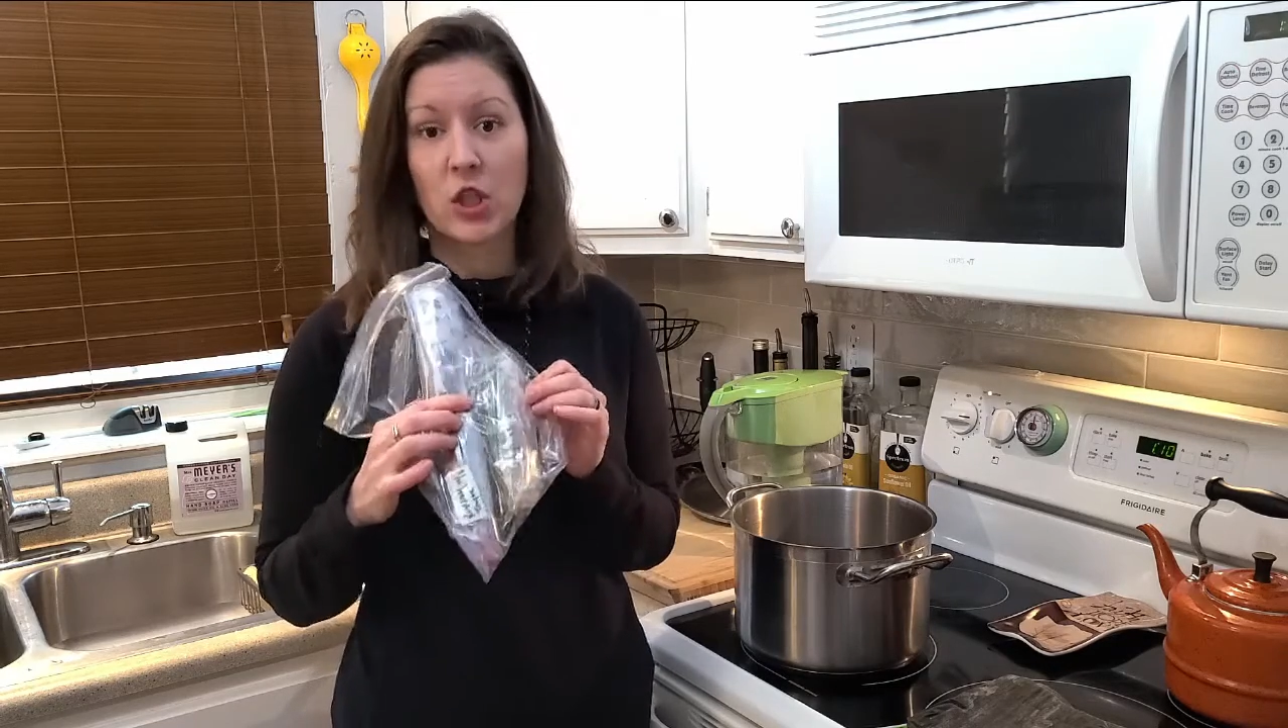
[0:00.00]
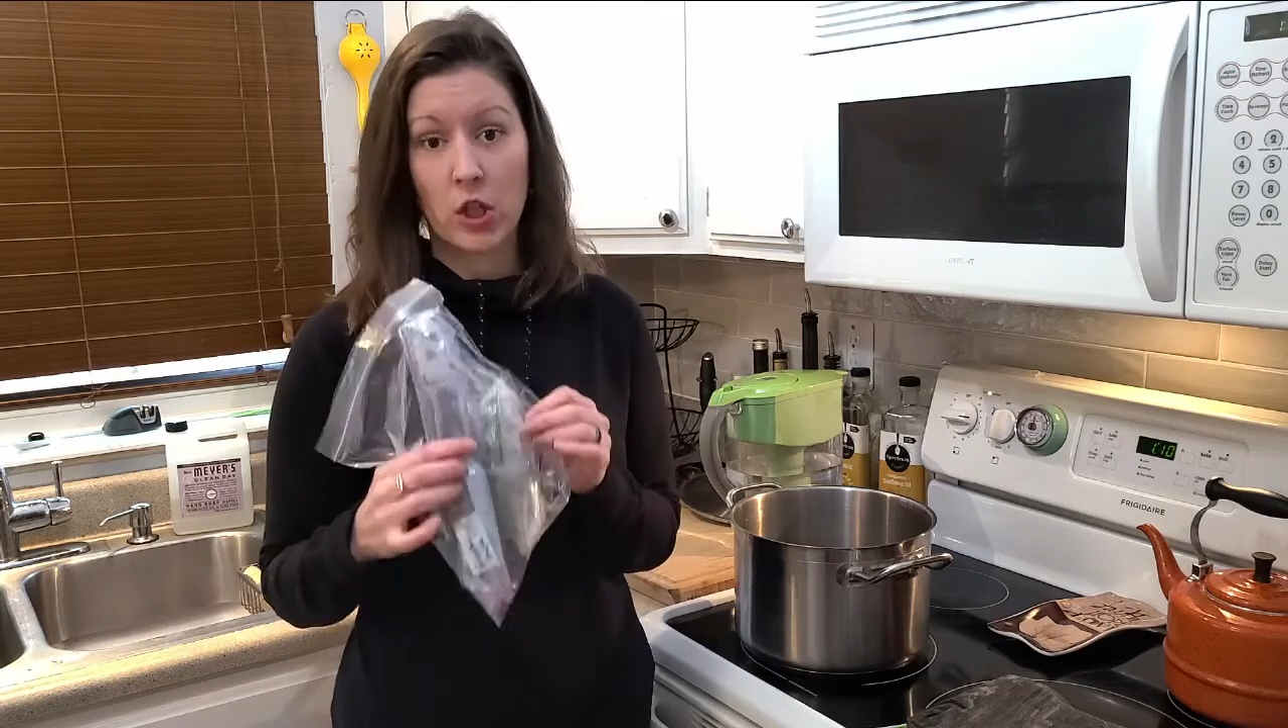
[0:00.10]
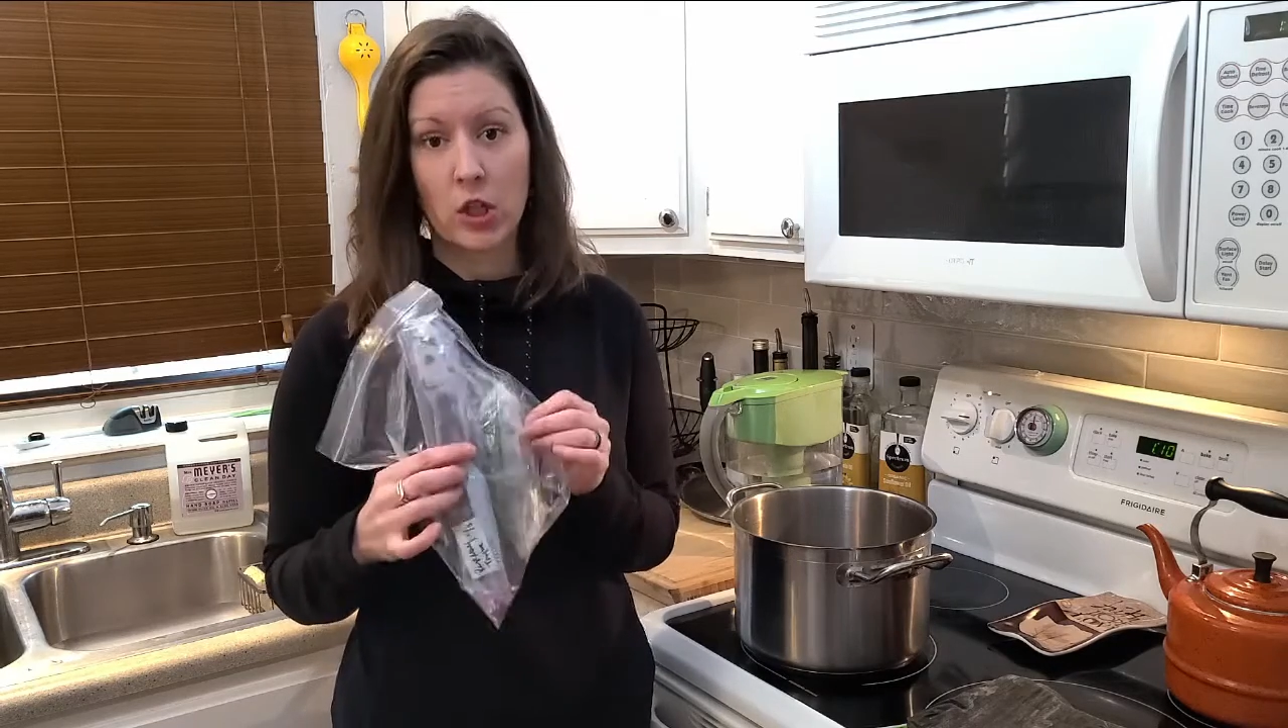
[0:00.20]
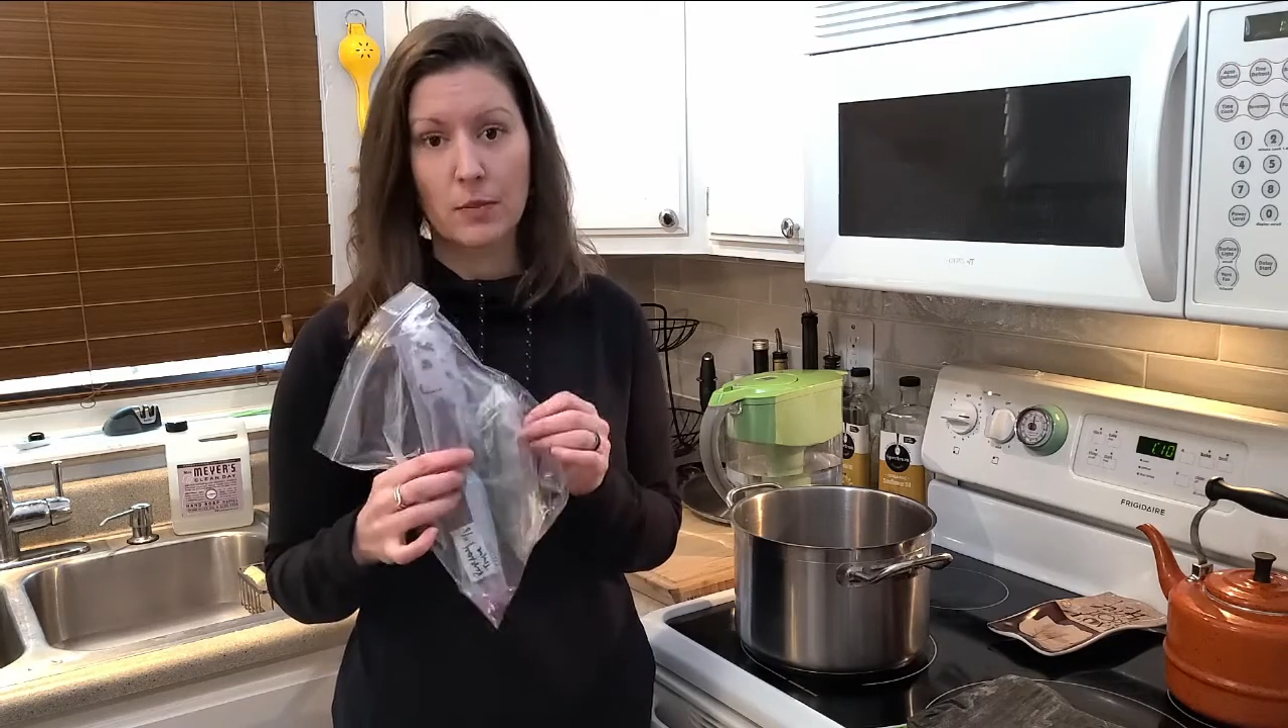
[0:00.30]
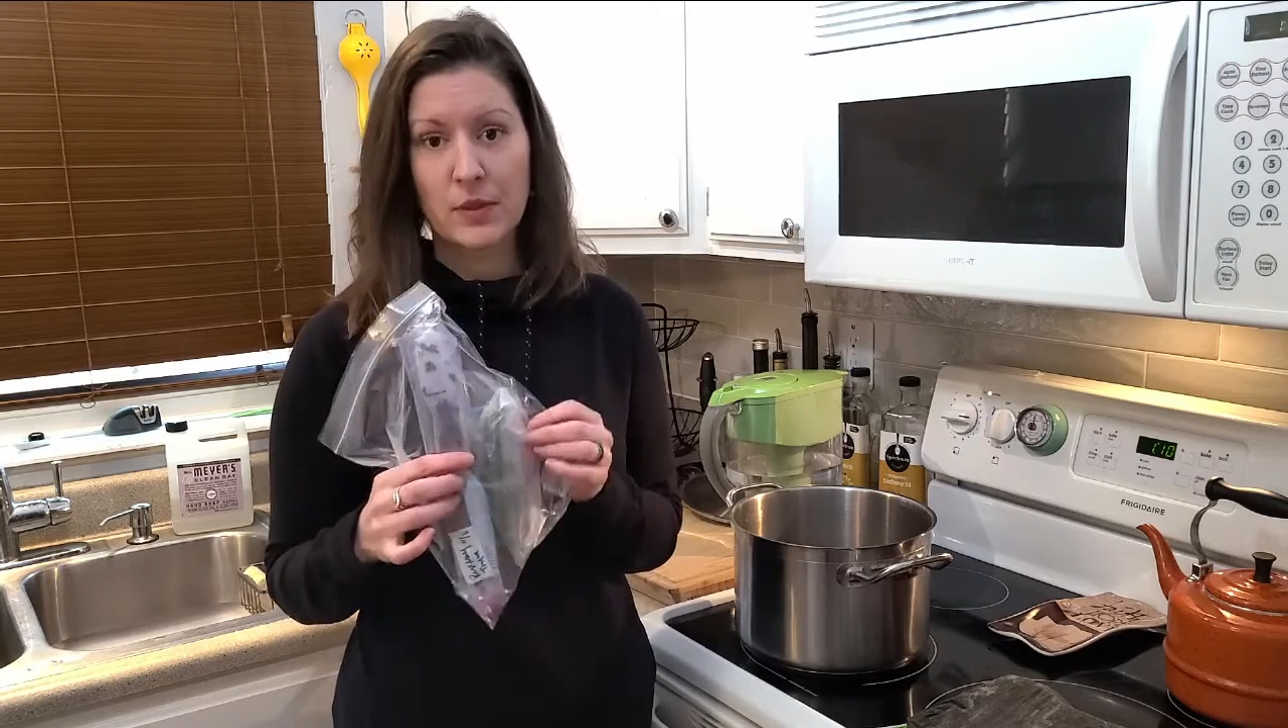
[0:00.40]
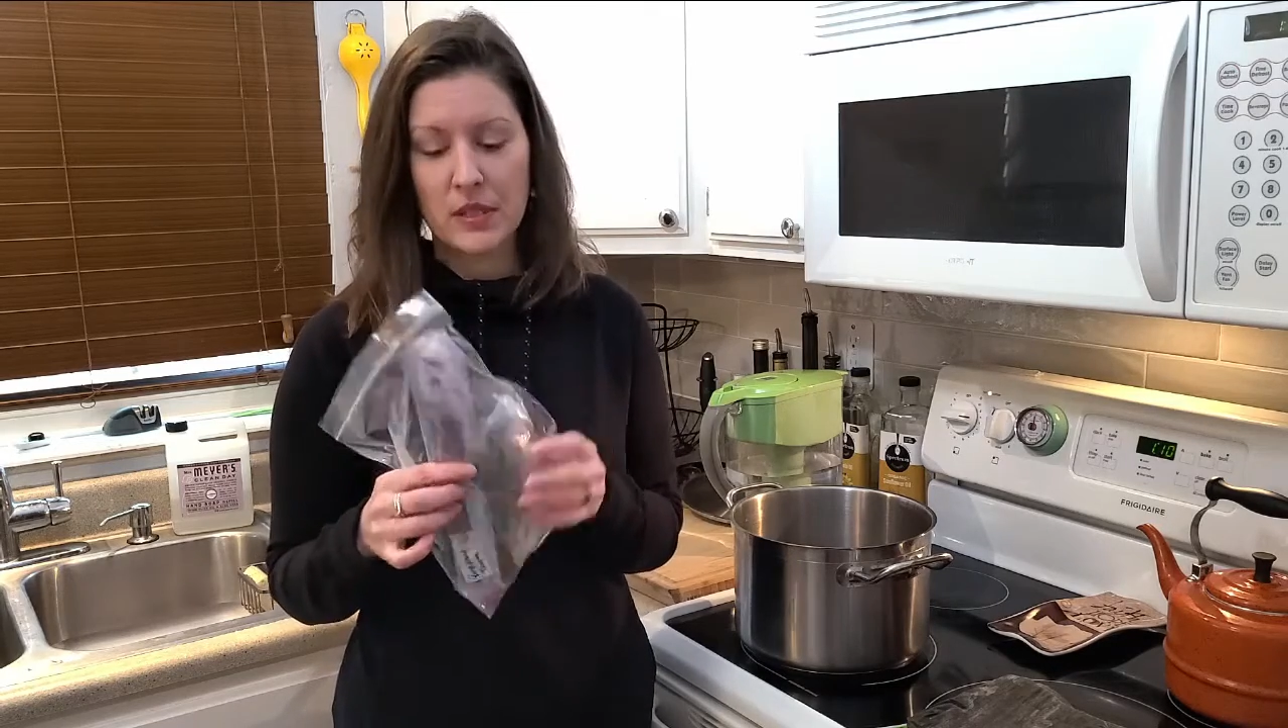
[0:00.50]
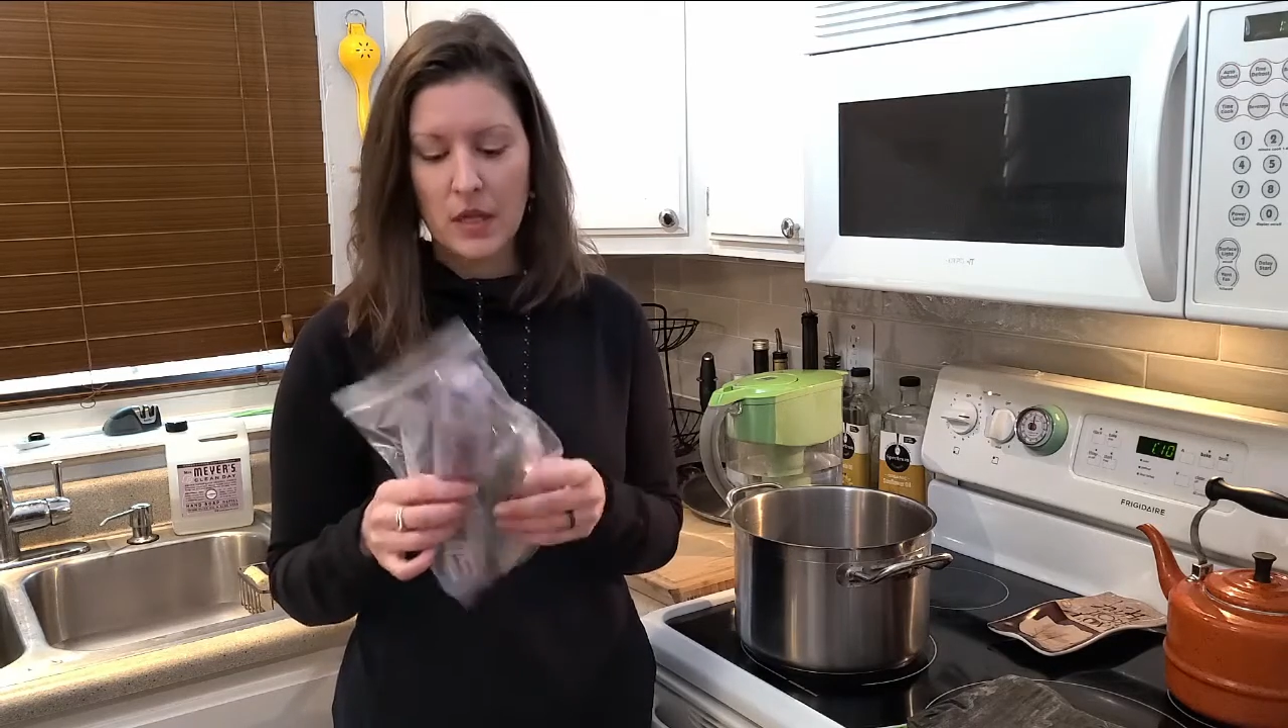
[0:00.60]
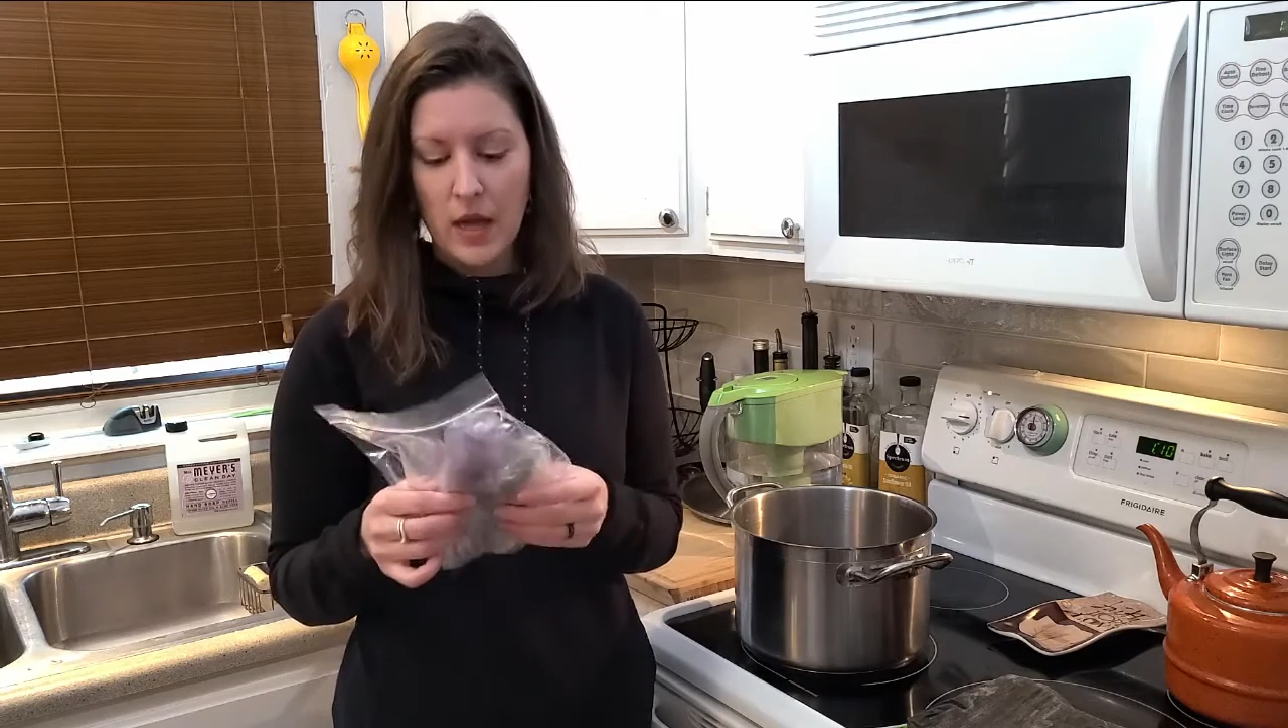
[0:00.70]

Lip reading: herbs.